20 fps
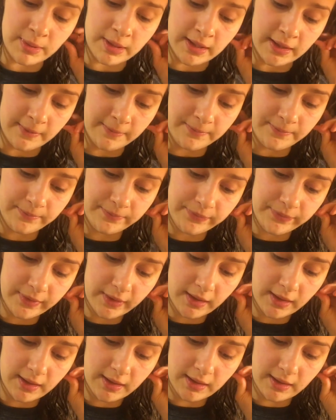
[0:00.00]
but
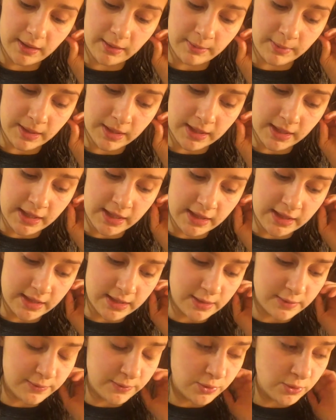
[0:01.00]
I'm gonna eat
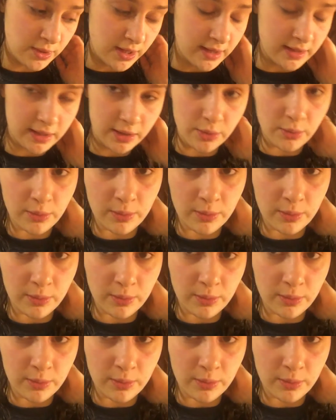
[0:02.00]
this food and then